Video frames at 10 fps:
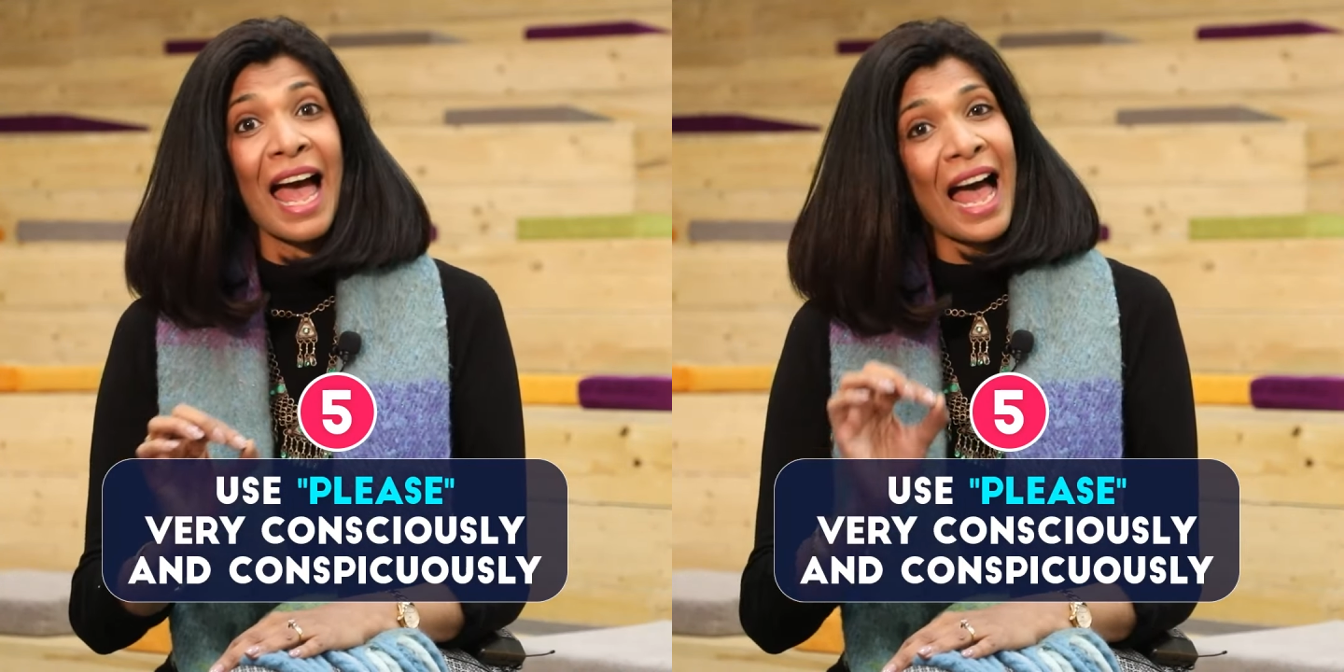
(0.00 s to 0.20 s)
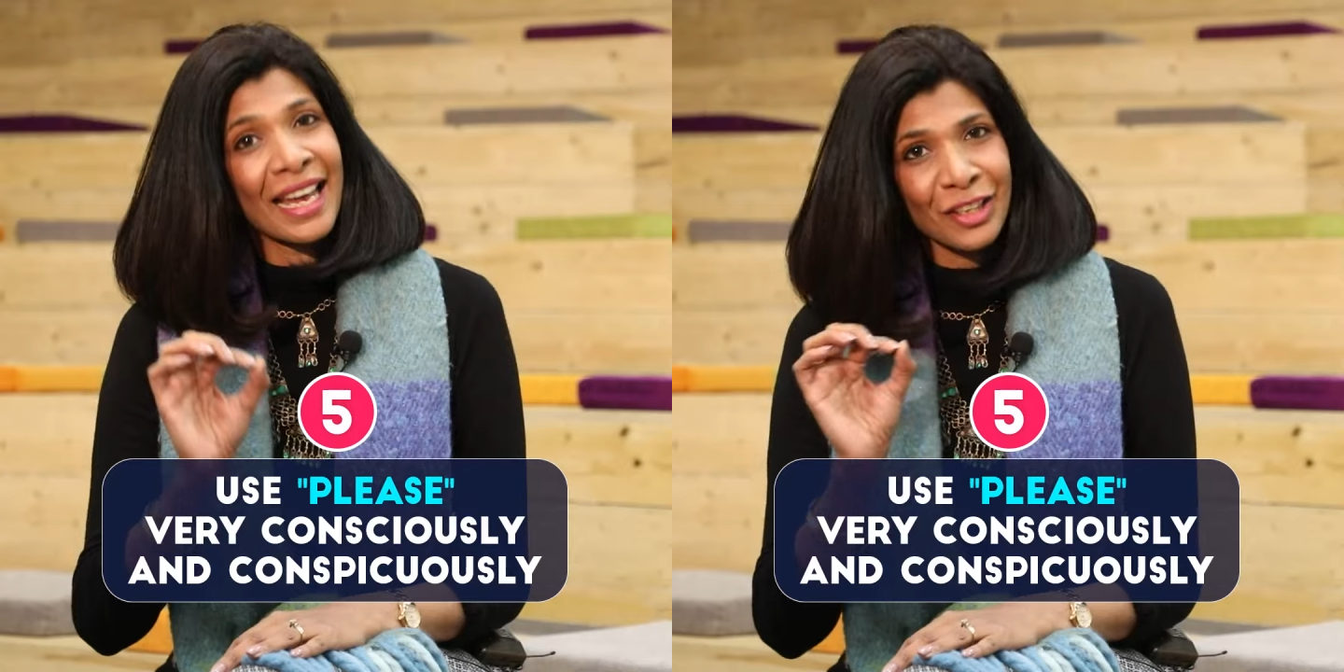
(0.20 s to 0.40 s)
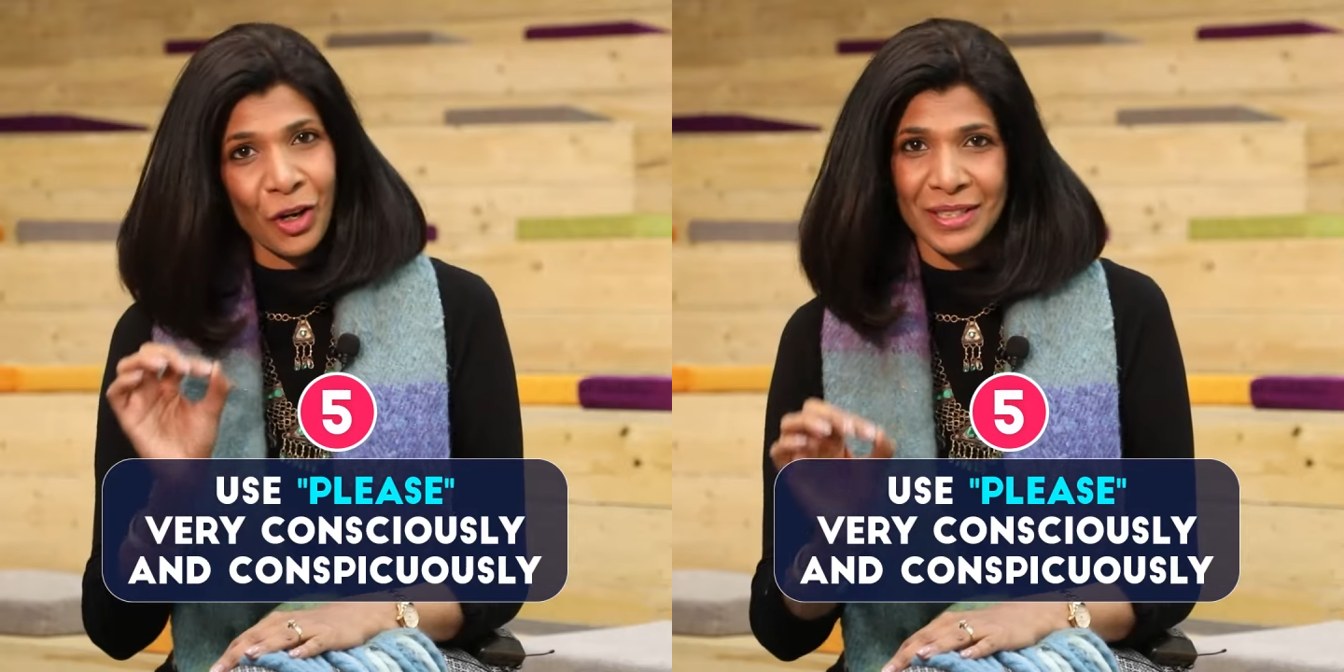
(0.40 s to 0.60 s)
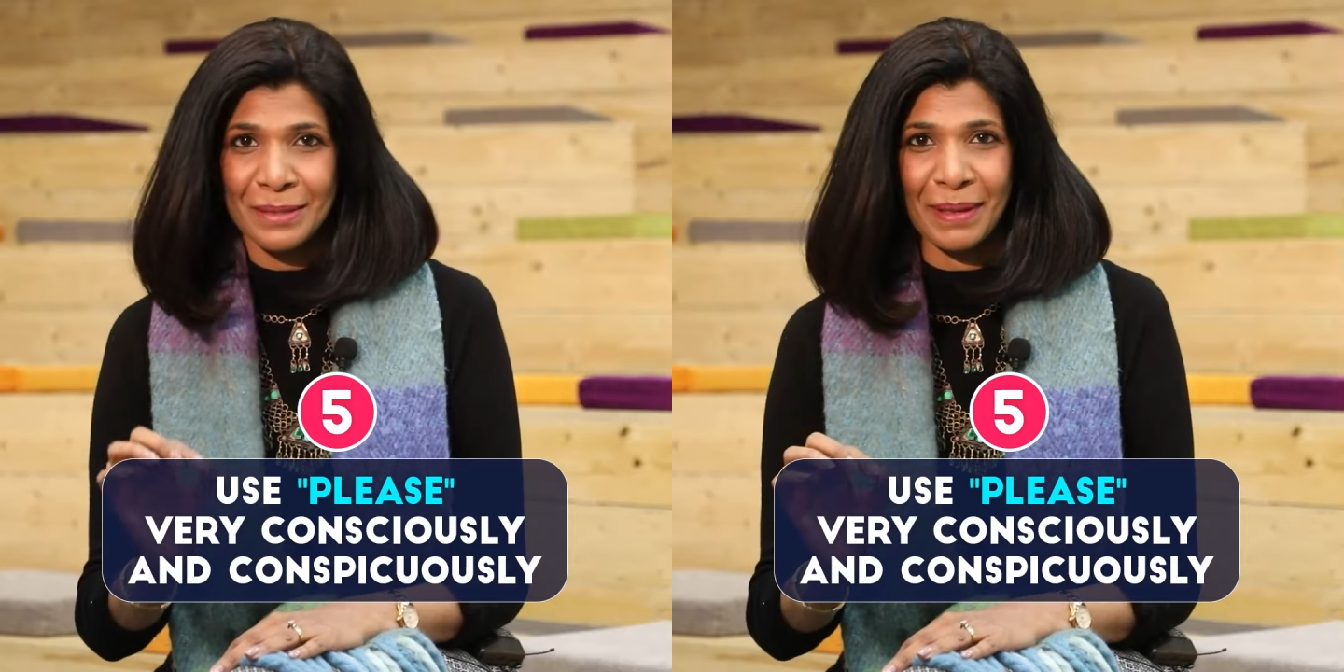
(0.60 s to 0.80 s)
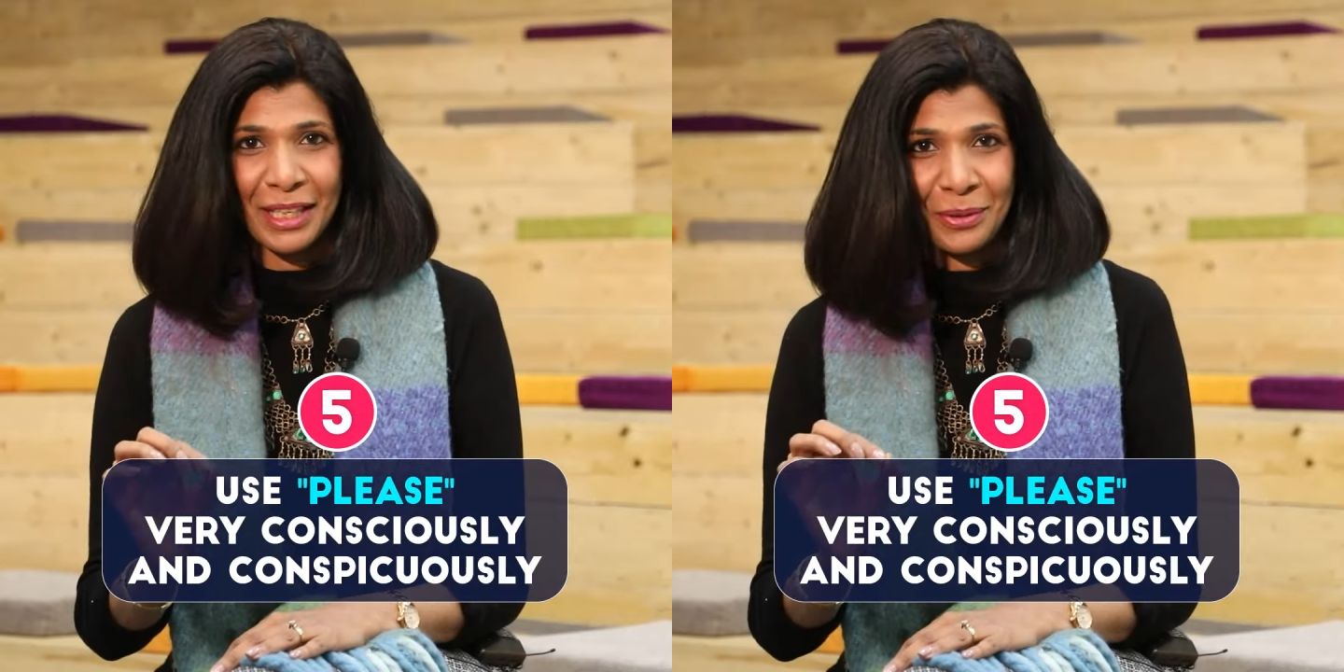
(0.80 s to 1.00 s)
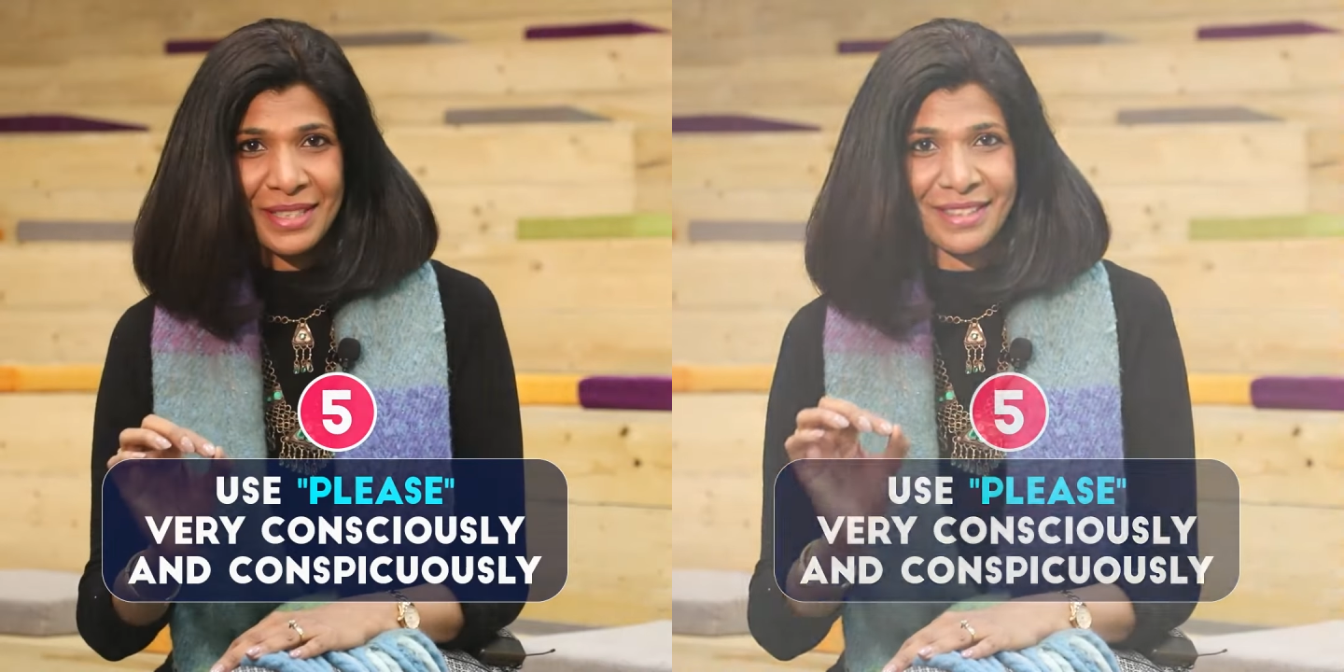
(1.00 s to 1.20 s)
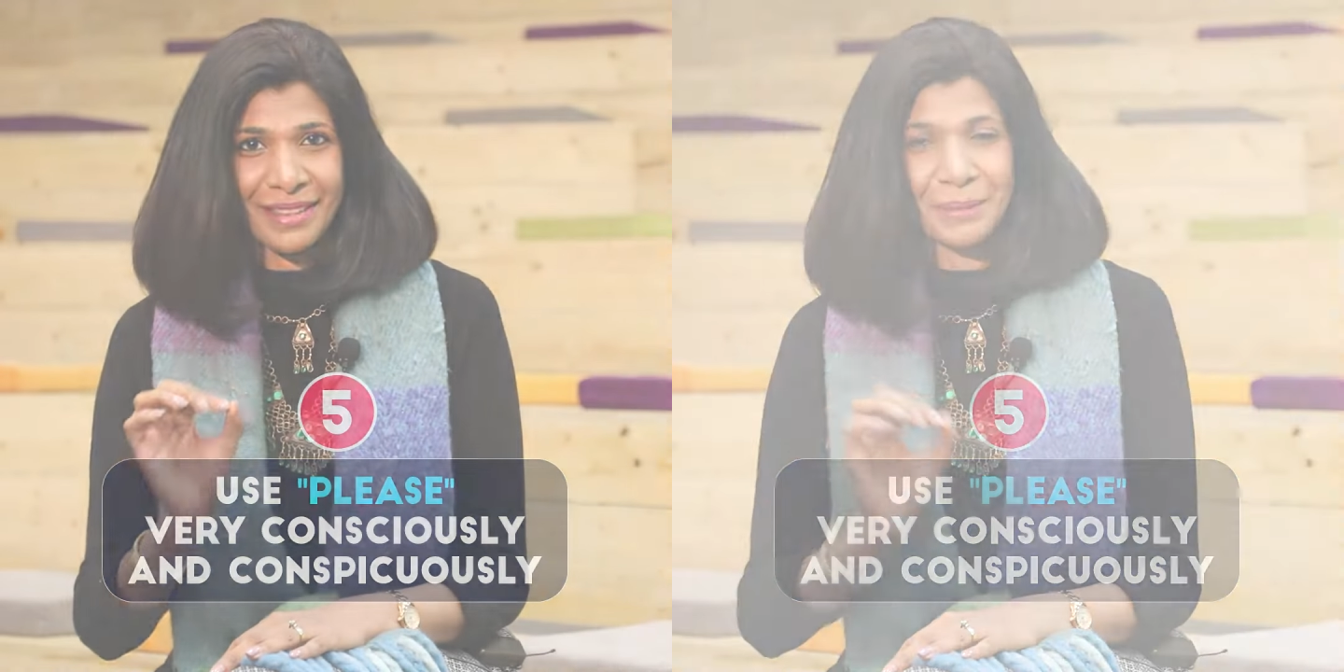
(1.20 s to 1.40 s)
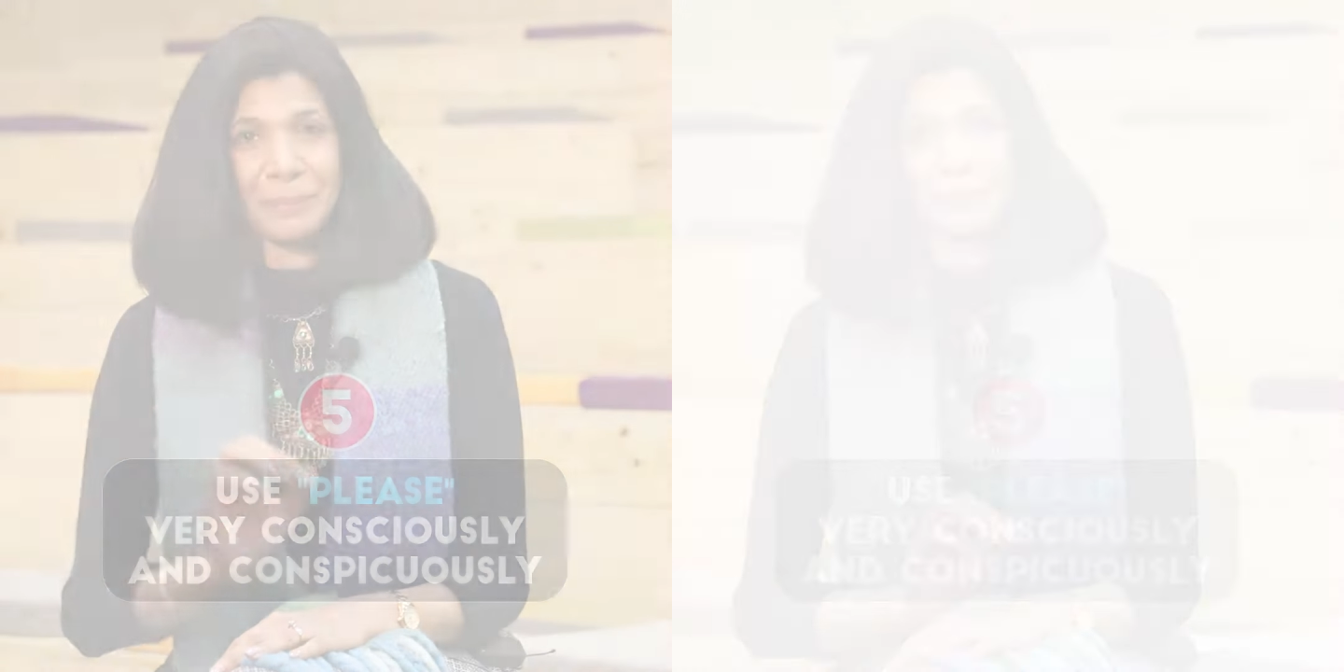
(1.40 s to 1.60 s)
and conspicuously.